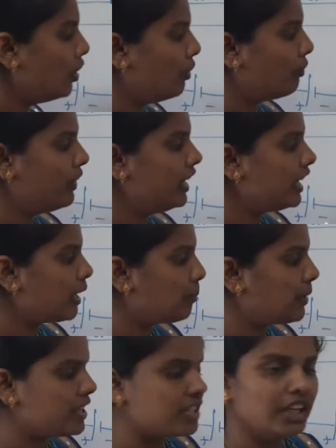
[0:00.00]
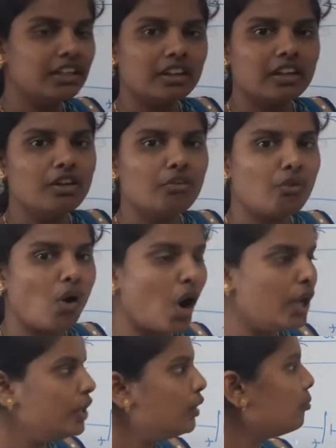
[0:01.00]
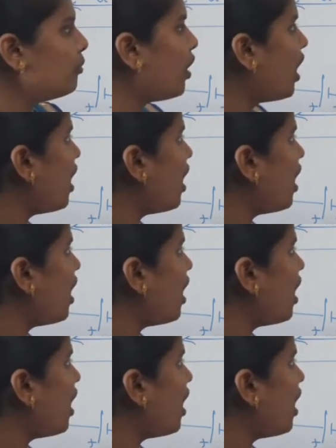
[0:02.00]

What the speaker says: we represent the volume